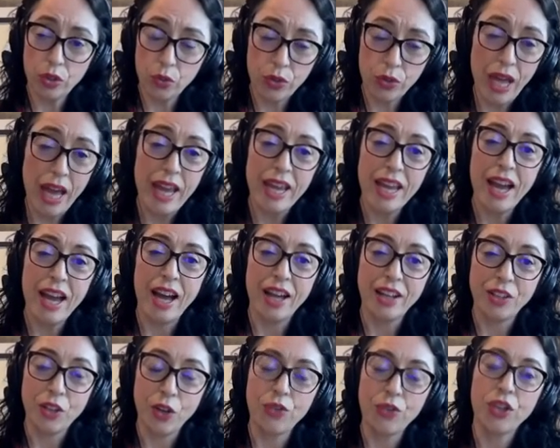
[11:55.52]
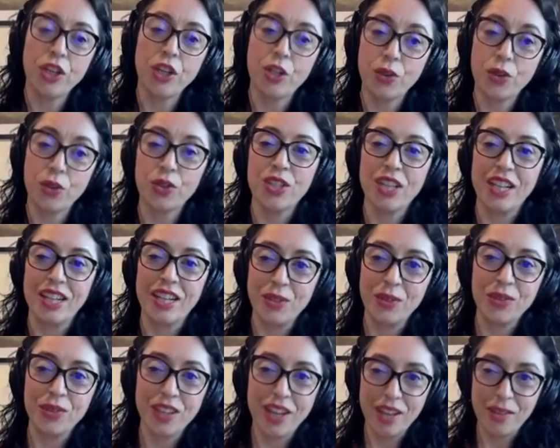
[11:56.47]
Today, I don't include
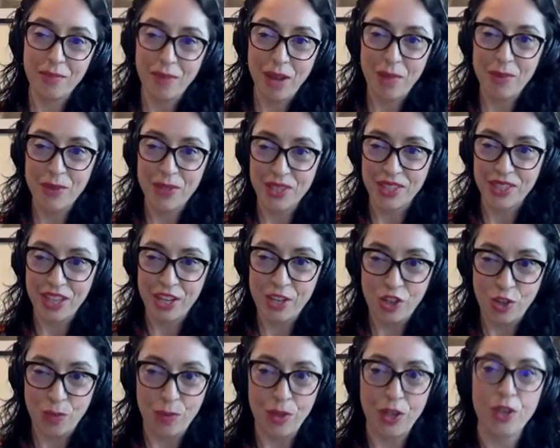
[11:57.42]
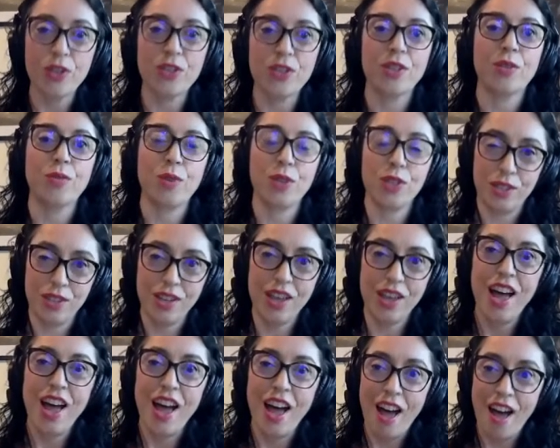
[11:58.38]
Selinunte in my presentation because it was
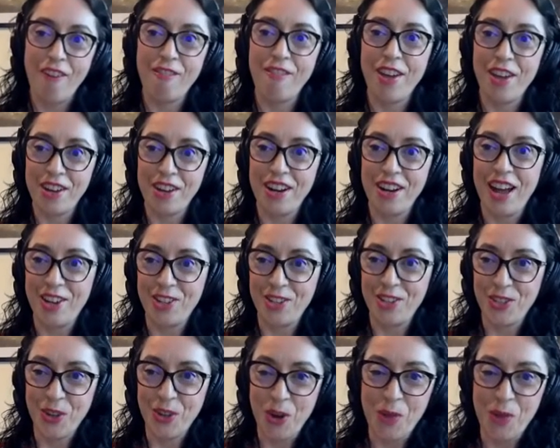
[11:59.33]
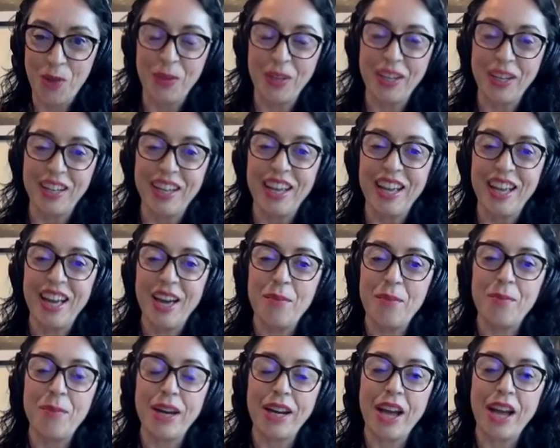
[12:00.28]
a very large topic.
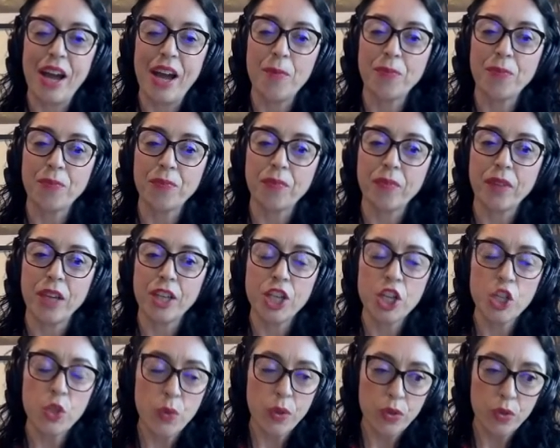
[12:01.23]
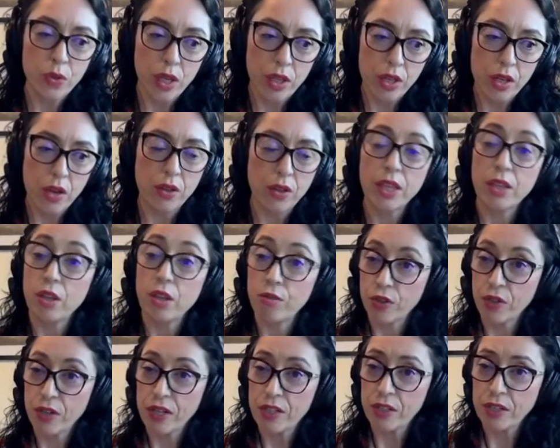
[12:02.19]
But um, I just want to let you know that if you're